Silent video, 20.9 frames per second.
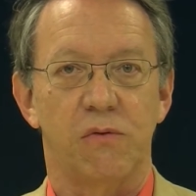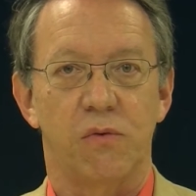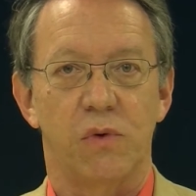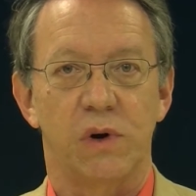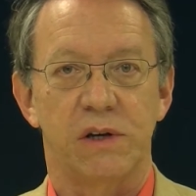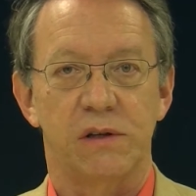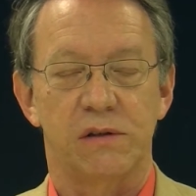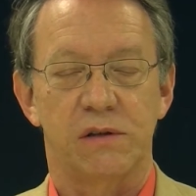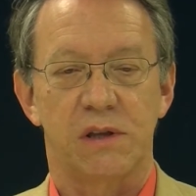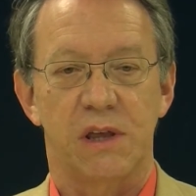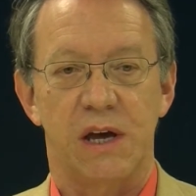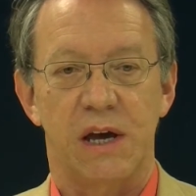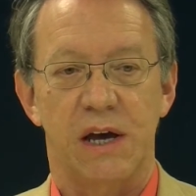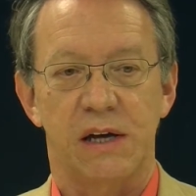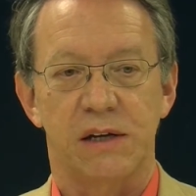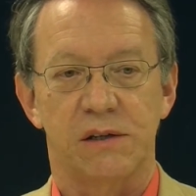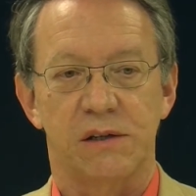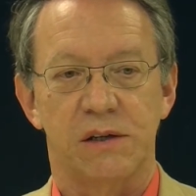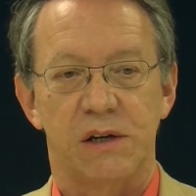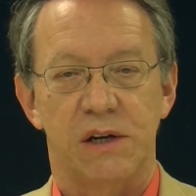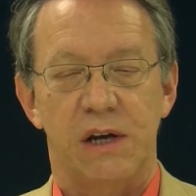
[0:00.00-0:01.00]
was
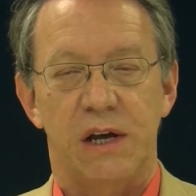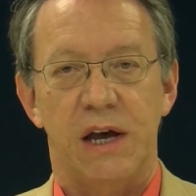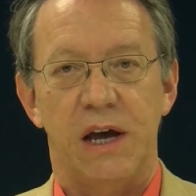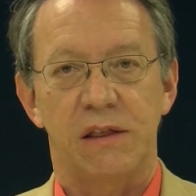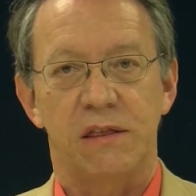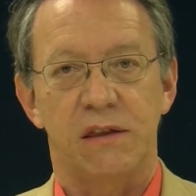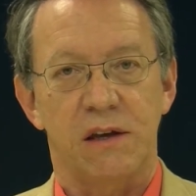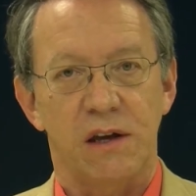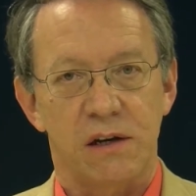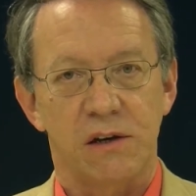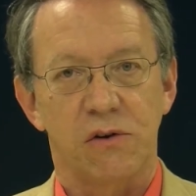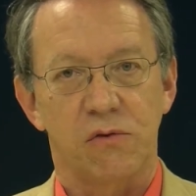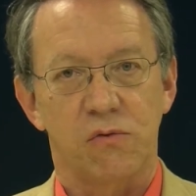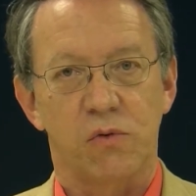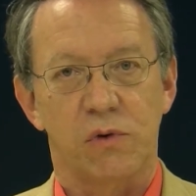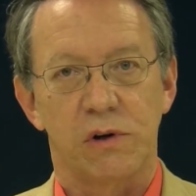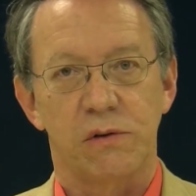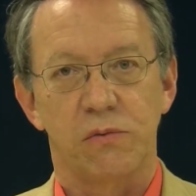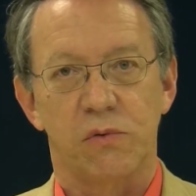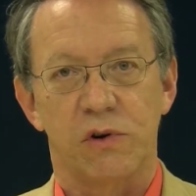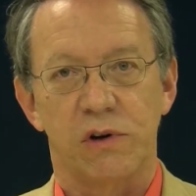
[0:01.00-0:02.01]
that at the end of
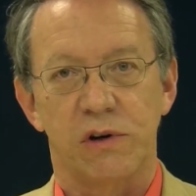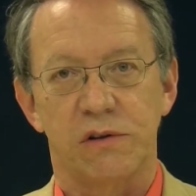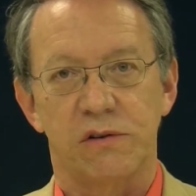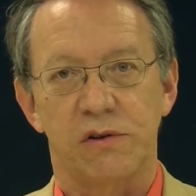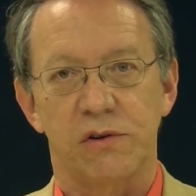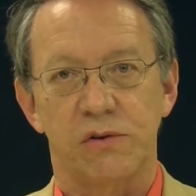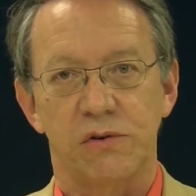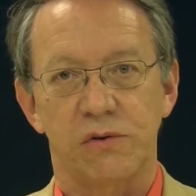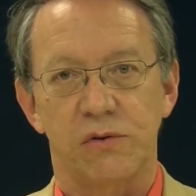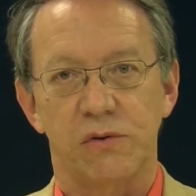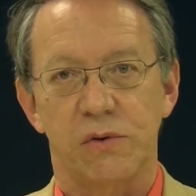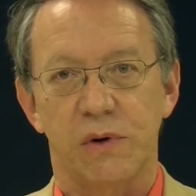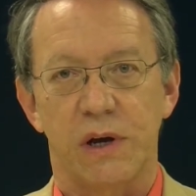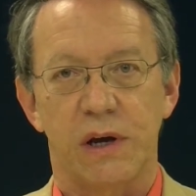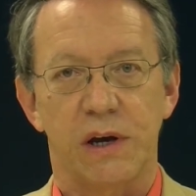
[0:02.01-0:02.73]
World War II,